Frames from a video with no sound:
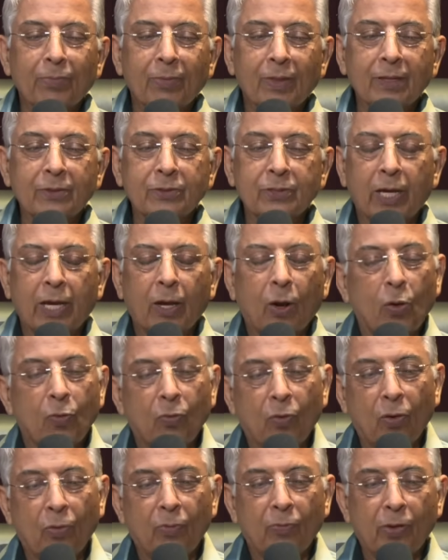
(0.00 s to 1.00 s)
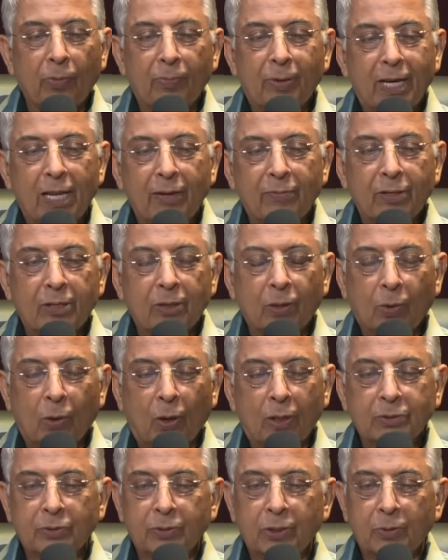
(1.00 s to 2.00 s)
say, well, we believe in the
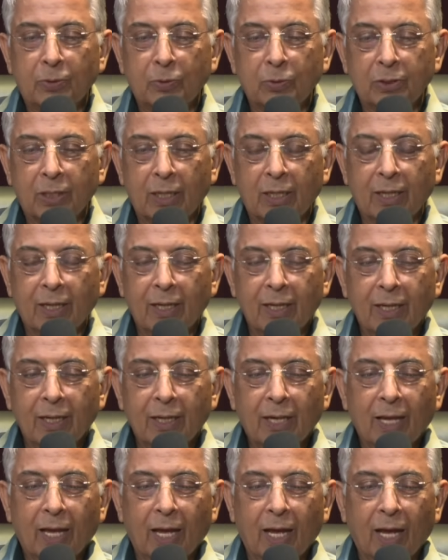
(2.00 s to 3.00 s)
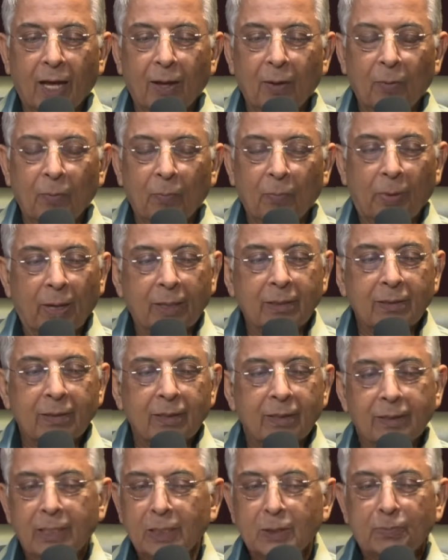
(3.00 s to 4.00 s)
Constitution, but
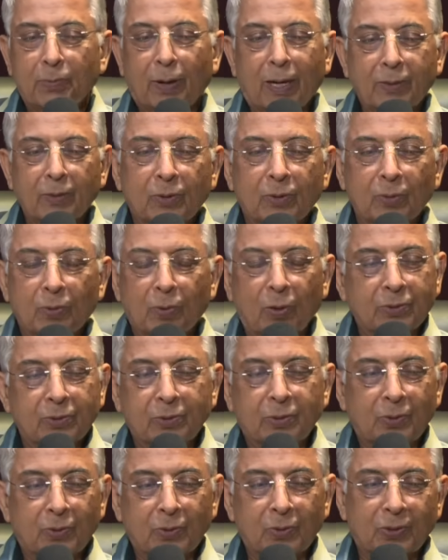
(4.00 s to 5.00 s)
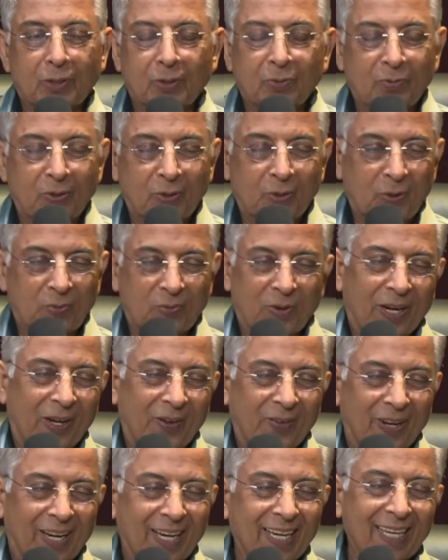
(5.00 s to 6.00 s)
this part Constitution we don't believe
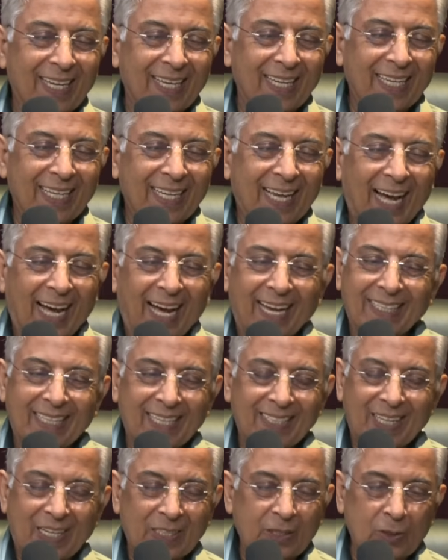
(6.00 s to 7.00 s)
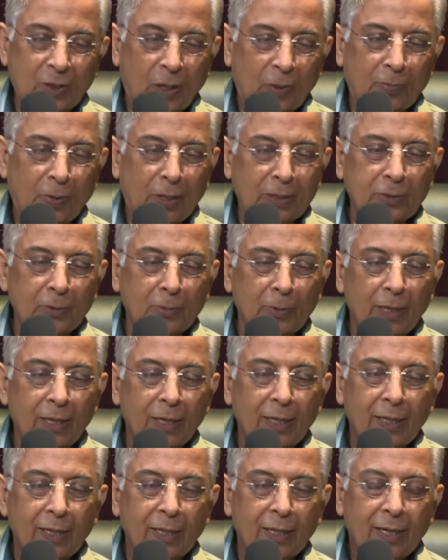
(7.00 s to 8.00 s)
in. I think that's not possible.
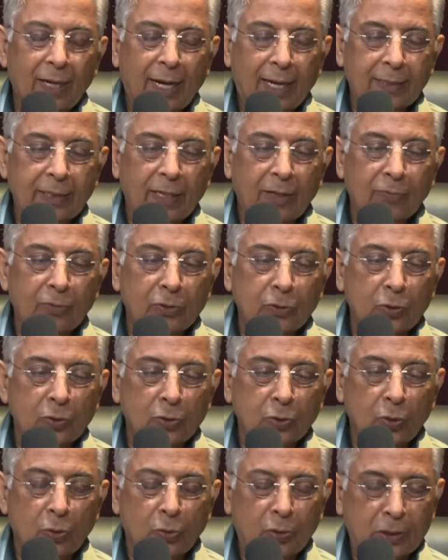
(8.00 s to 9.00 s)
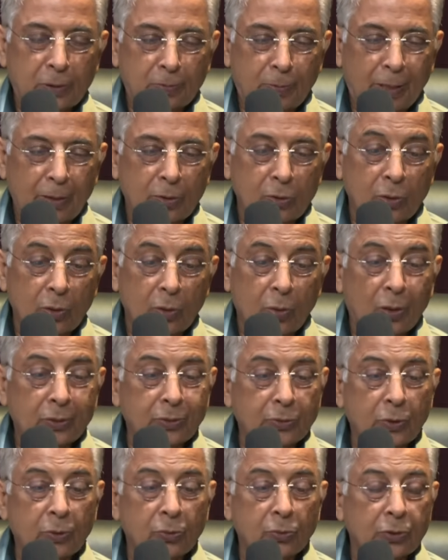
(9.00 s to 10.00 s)
I think we should show respect to the
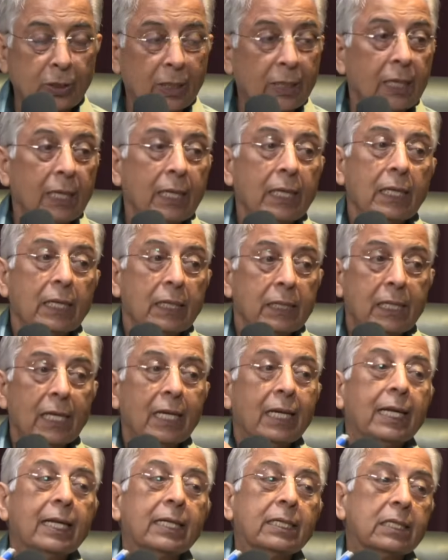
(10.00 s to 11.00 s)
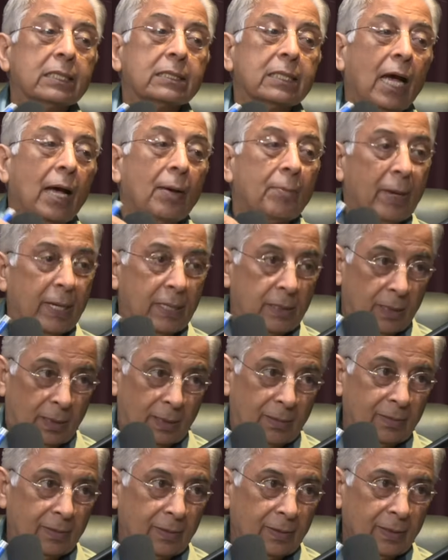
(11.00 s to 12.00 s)
Constitution till it is amended,
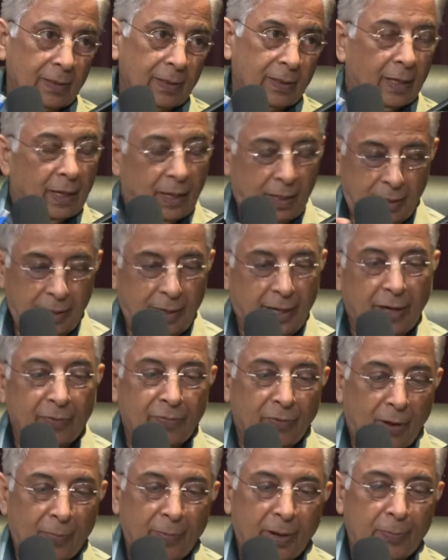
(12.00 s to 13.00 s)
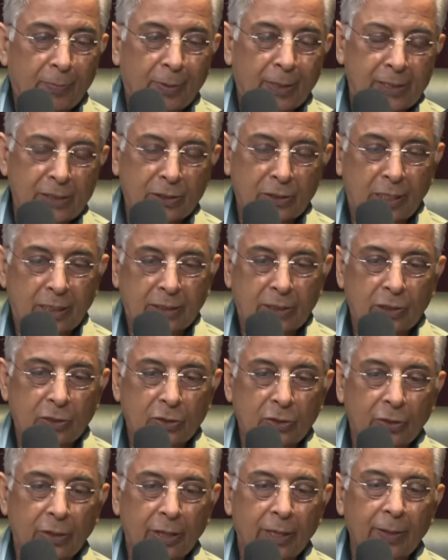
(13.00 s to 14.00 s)
if amendment is
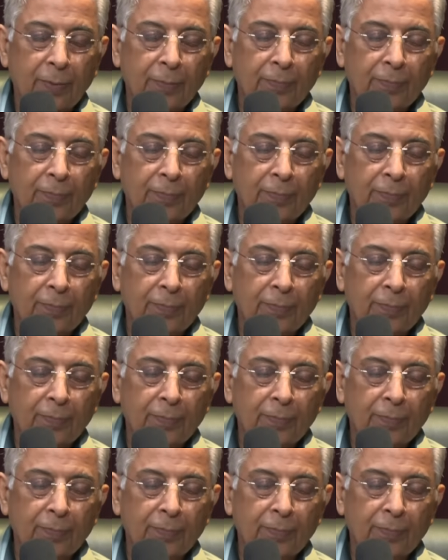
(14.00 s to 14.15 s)
necessary.